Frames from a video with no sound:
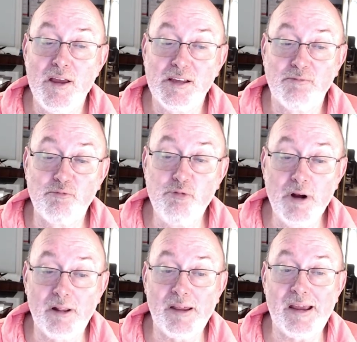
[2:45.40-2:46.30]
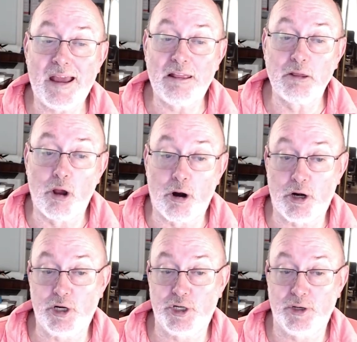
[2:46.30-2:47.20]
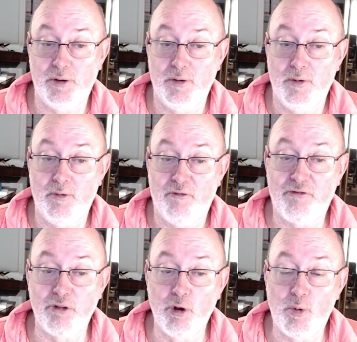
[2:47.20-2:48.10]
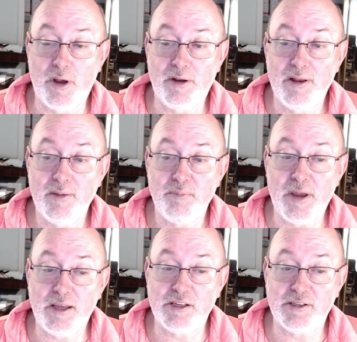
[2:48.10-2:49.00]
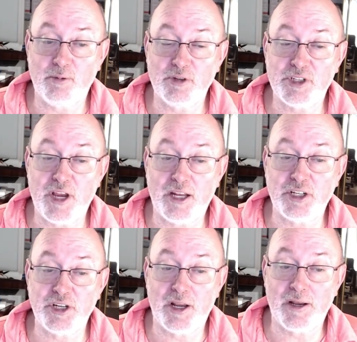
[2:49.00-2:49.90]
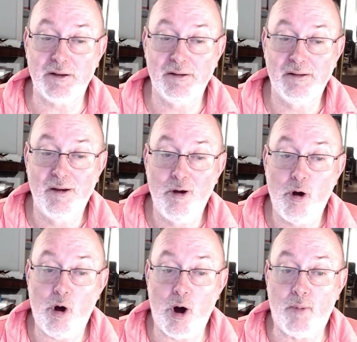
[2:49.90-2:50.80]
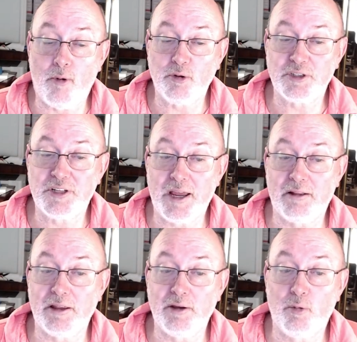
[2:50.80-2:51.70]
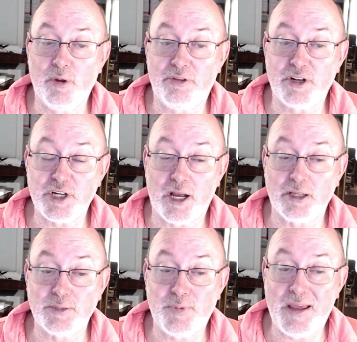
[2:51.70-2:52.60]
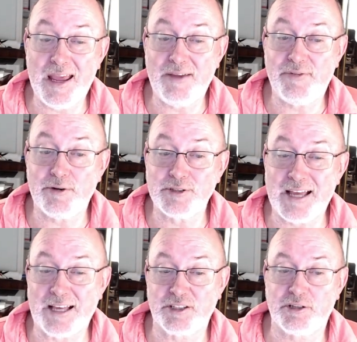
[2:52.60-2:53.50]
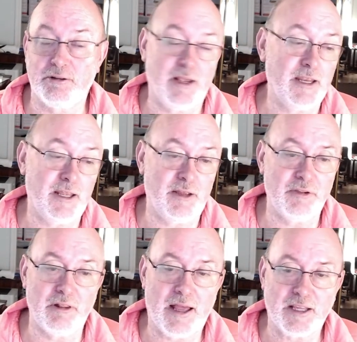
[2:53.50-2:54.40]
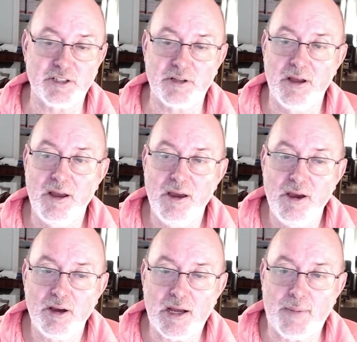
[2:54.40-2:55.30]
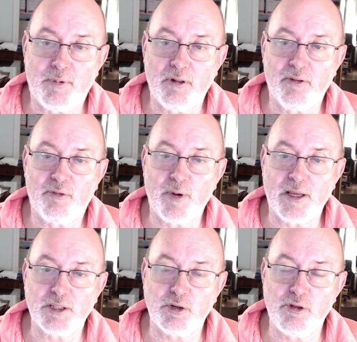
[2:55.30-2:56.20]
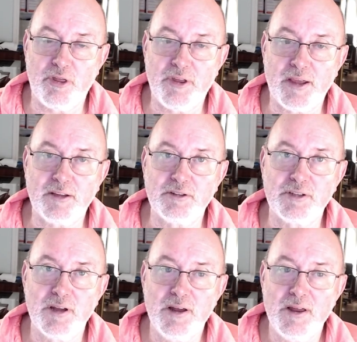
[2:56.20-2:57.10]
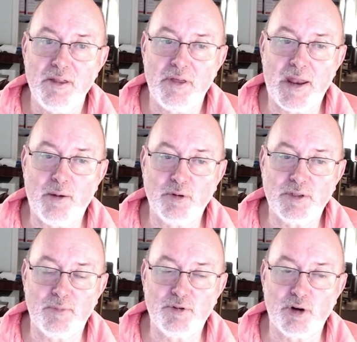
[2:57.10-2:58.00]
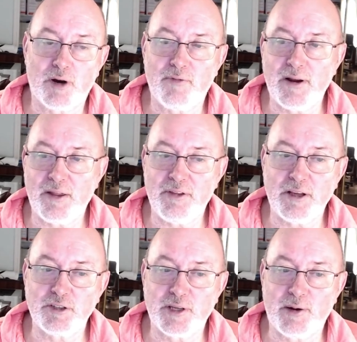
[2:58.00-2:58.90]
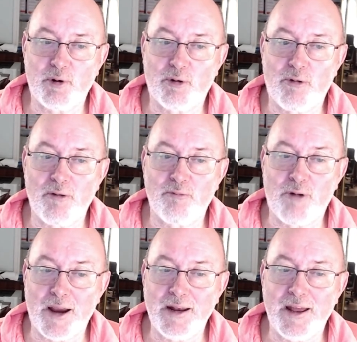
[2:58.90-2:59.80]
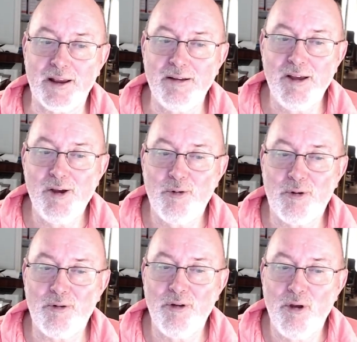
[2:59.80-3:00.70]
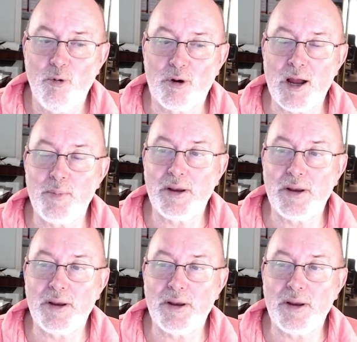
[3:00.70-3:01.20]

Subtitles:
really a large, fluid piece that was changing almost daily, with the child's behaviors escalating in the last couple of weeks. So that things that I was observing and things that I were writing were coming